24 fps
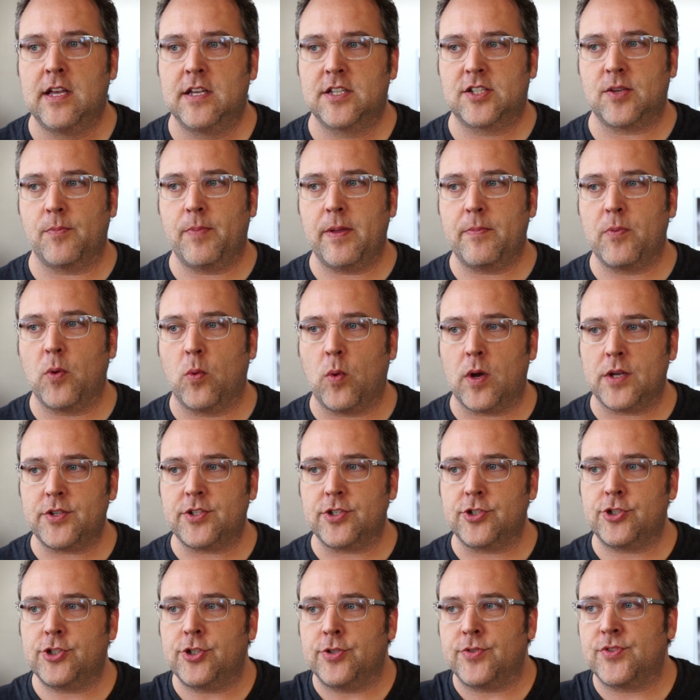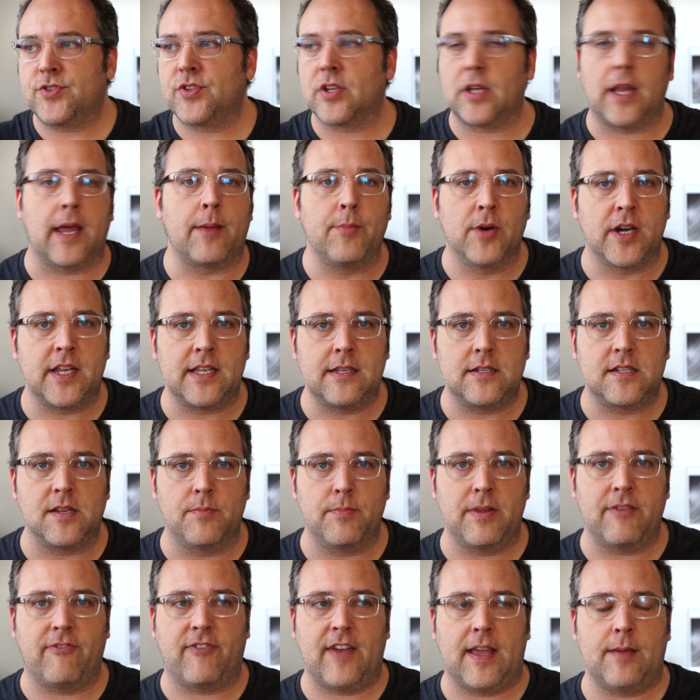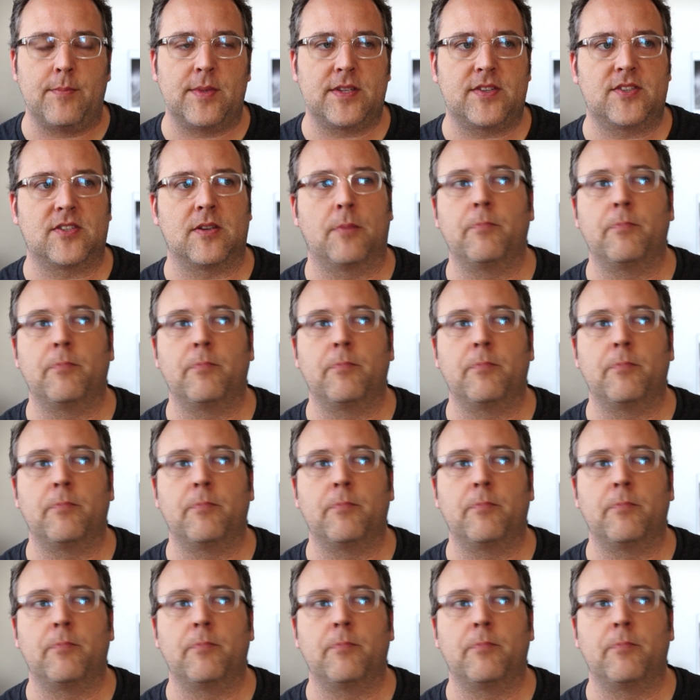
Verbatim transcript: Some people want to shoot celebrities and be famous.